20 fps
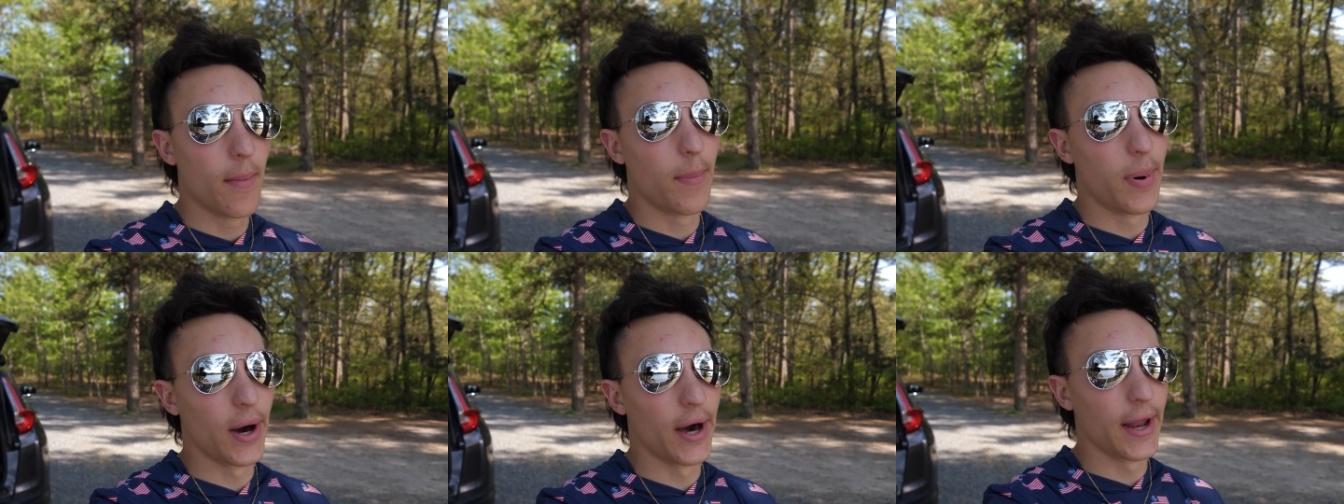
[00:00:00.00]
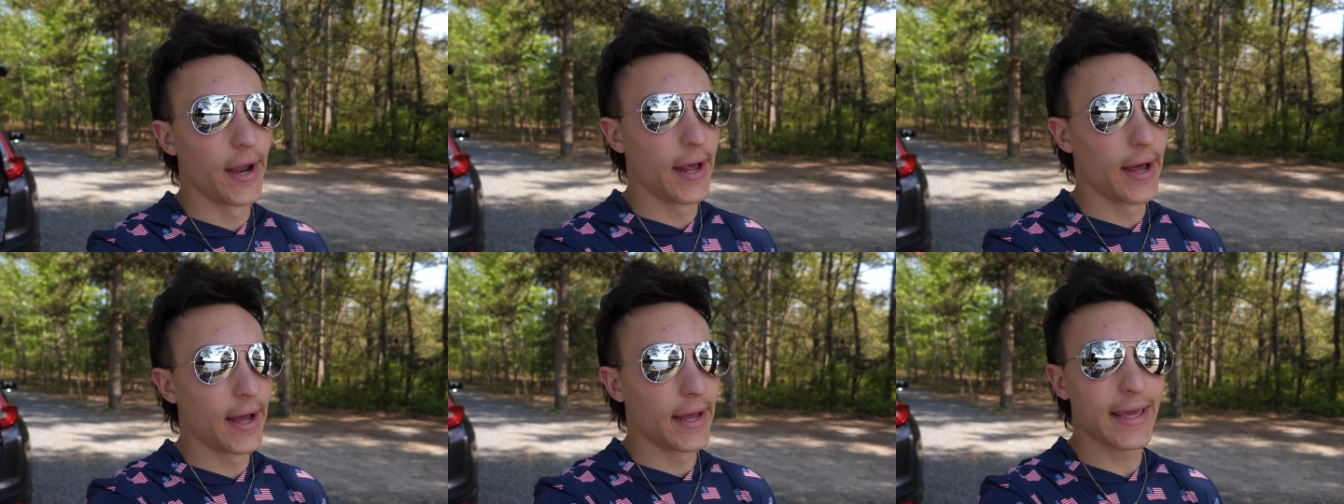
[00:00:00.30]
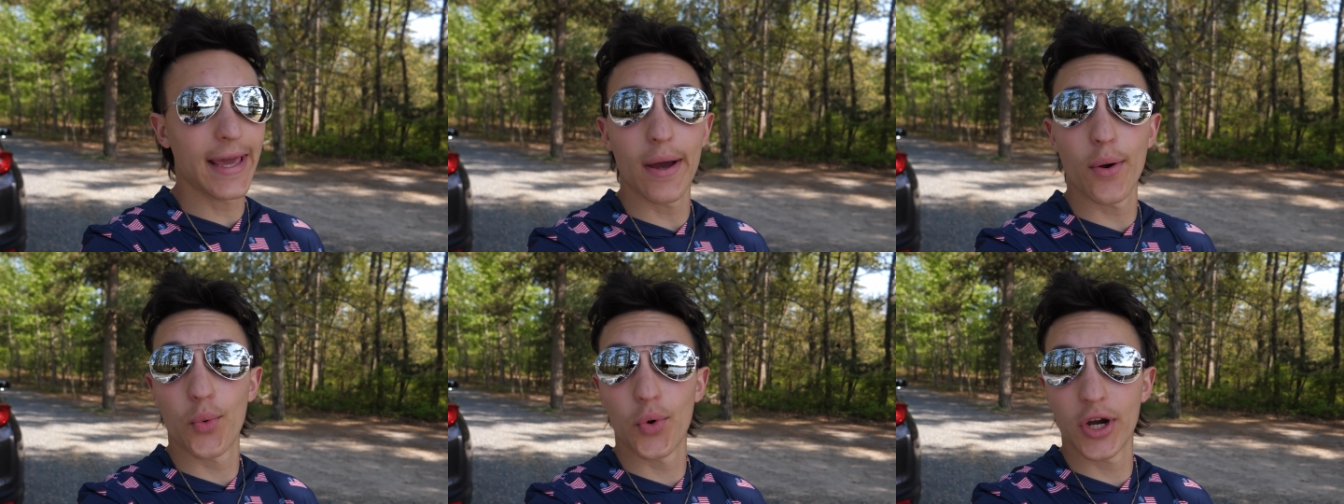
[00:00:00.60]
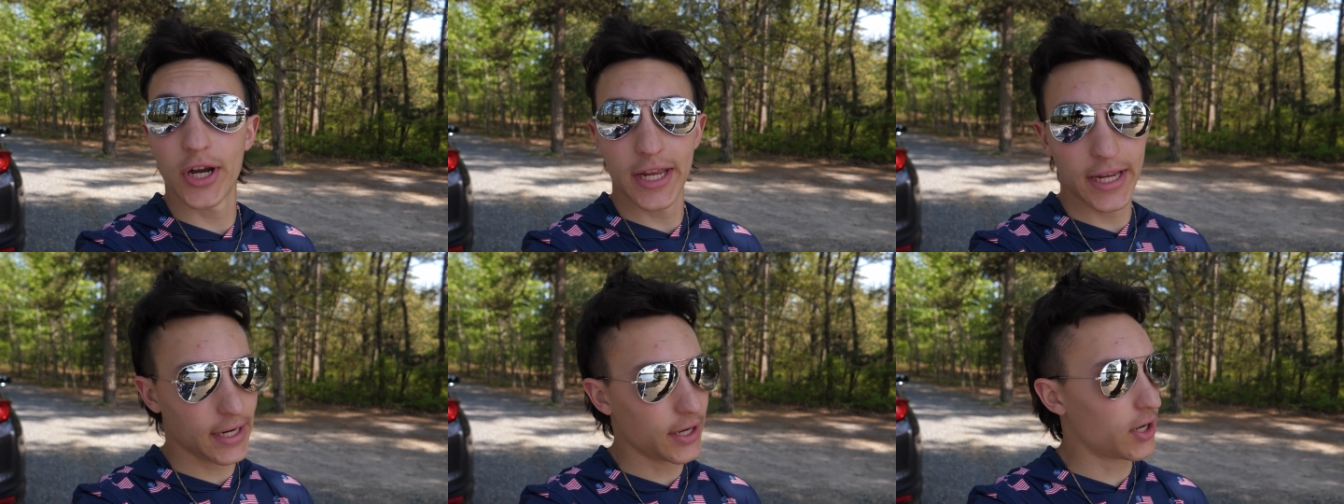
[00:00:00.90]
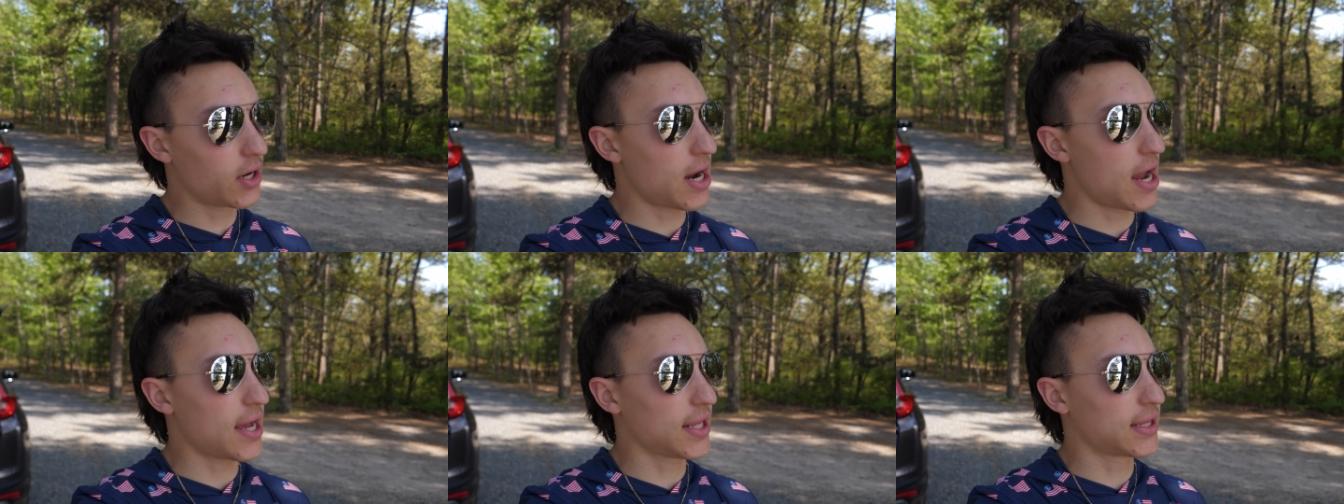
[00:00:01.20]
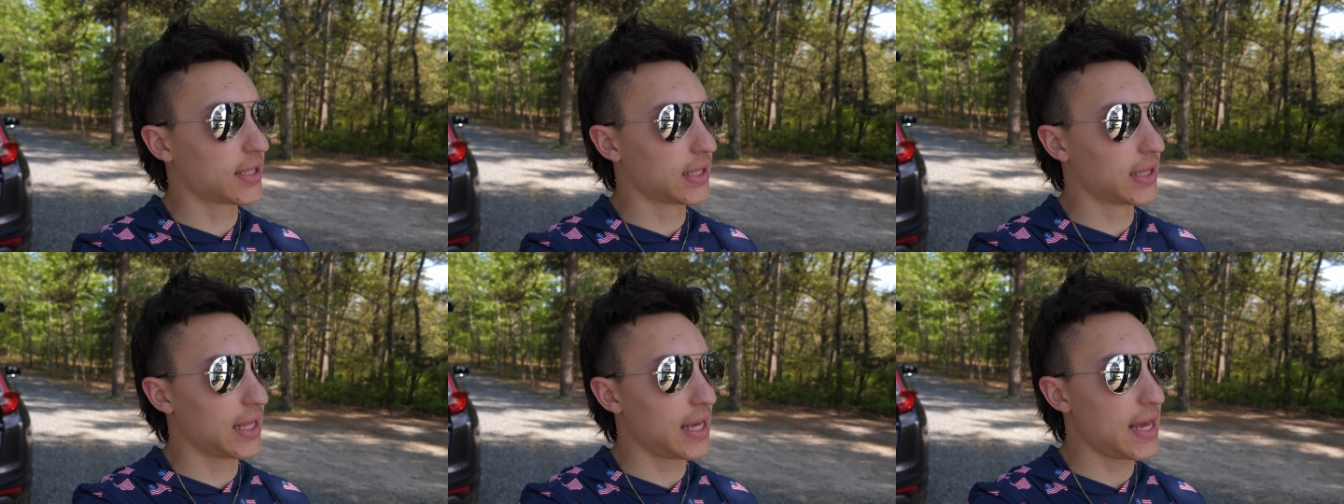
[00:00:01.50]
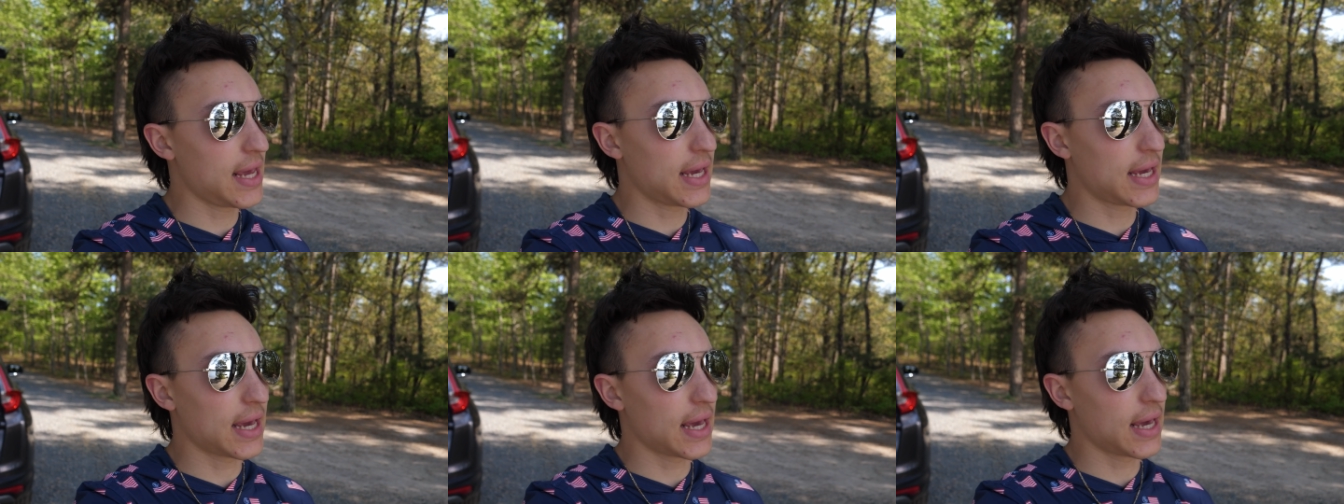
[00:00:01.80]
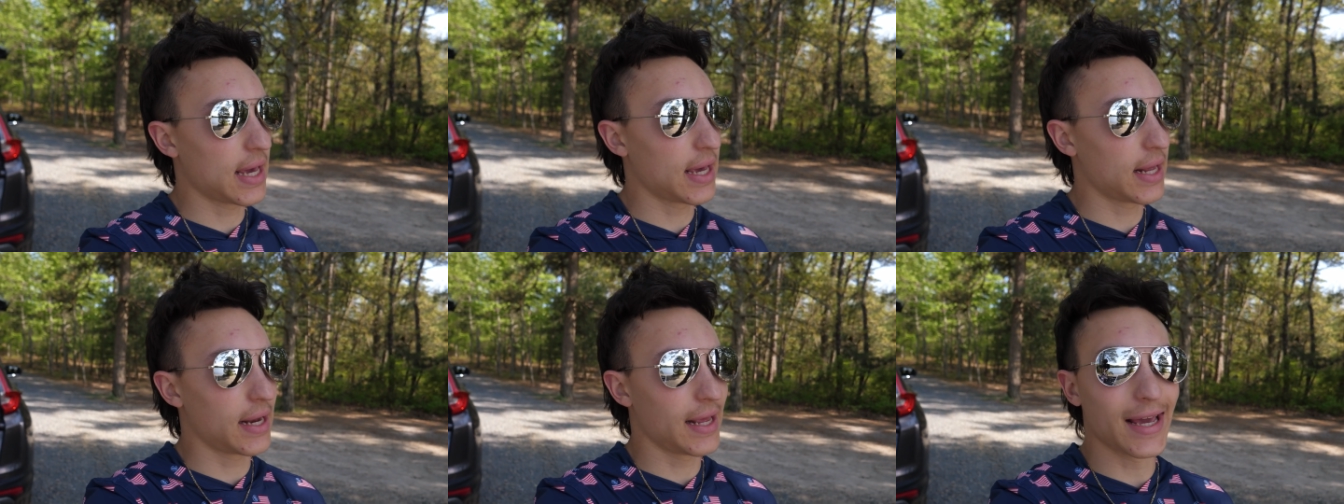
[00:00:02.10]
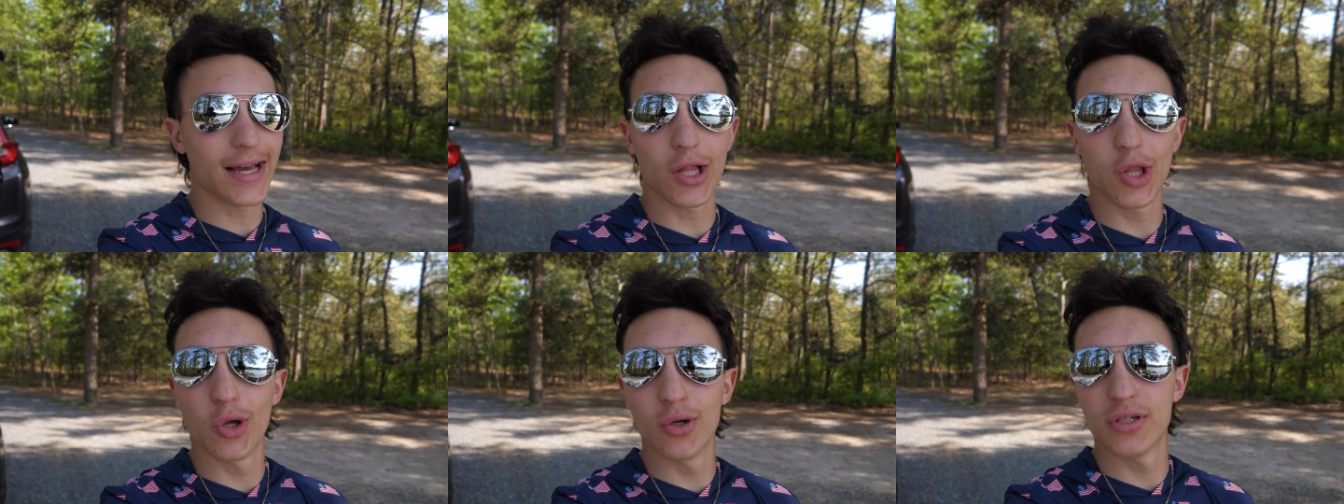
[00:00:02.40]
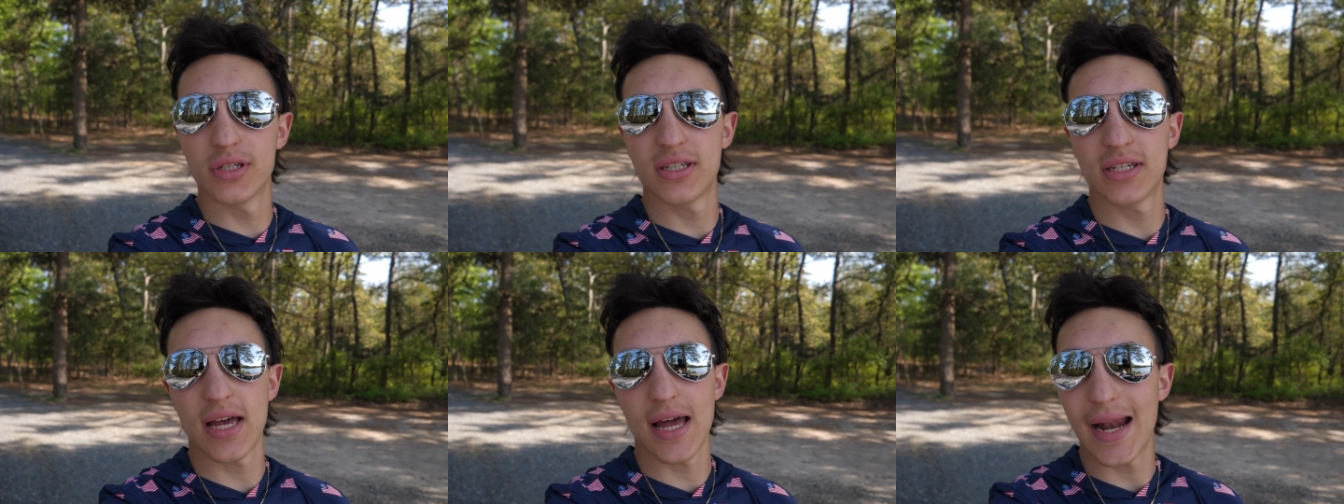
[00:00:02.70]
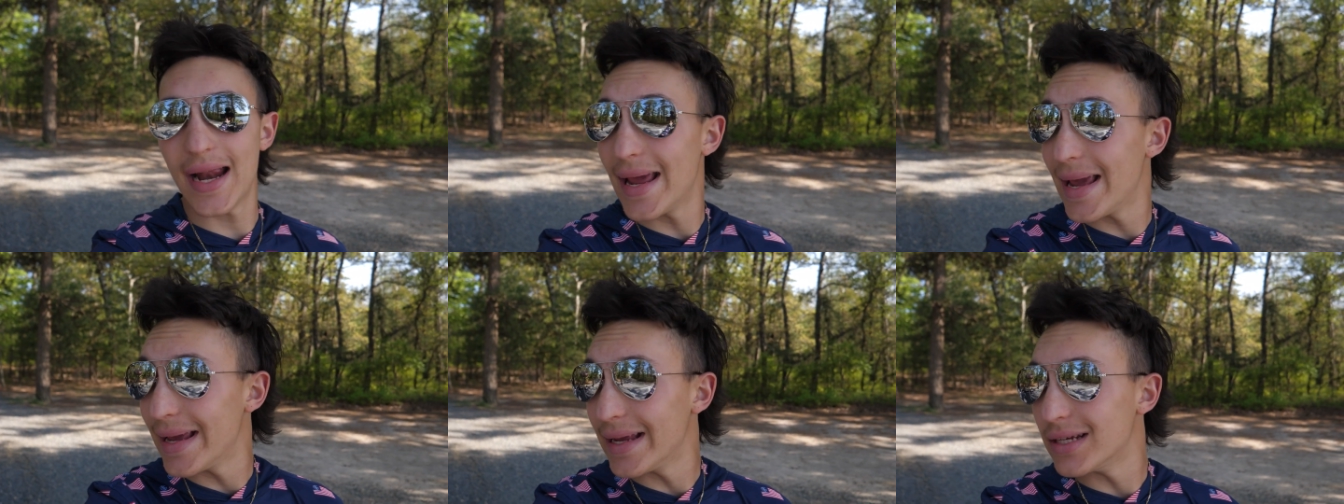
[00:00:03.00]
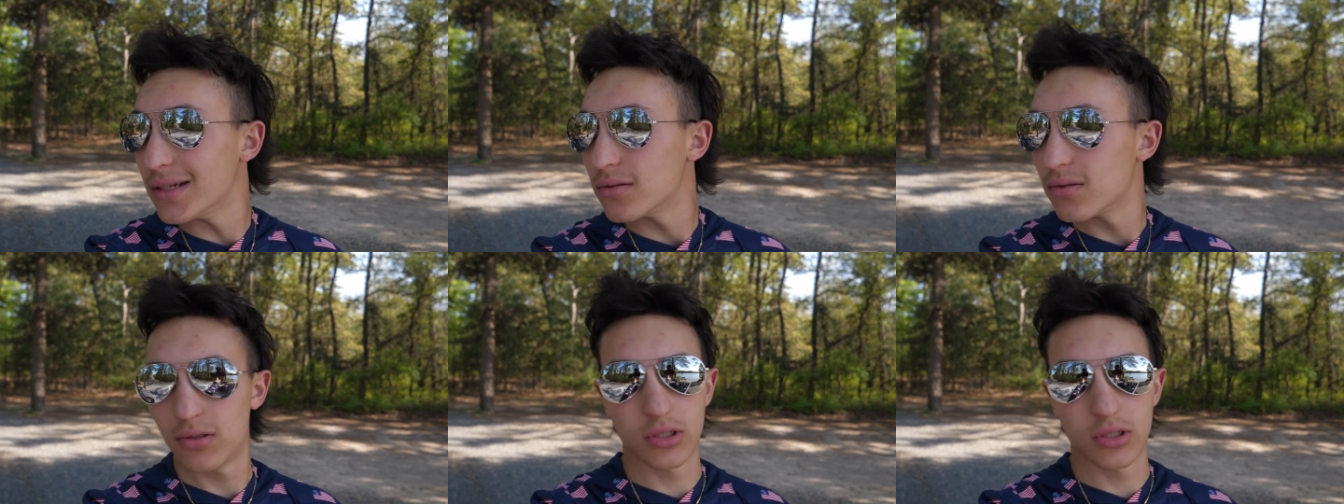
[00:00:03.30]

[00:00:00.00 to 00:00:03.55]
But uh, yeah, we're here at the lake and it closes at eight.